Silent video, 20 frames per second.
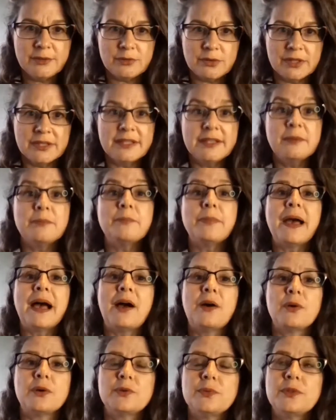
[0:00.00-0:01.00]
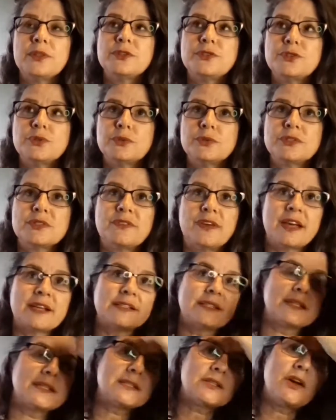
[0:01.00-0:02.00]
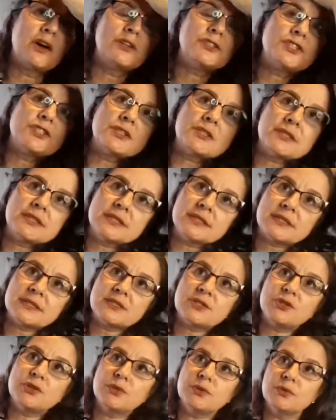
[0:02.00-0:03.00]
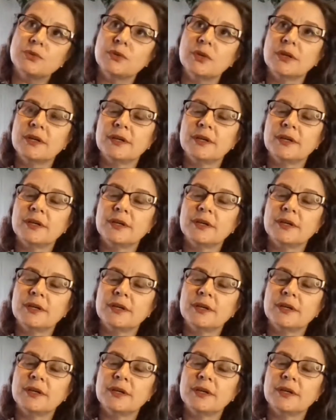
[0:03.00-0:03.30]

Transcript: really empowered with the tools of access consciousness to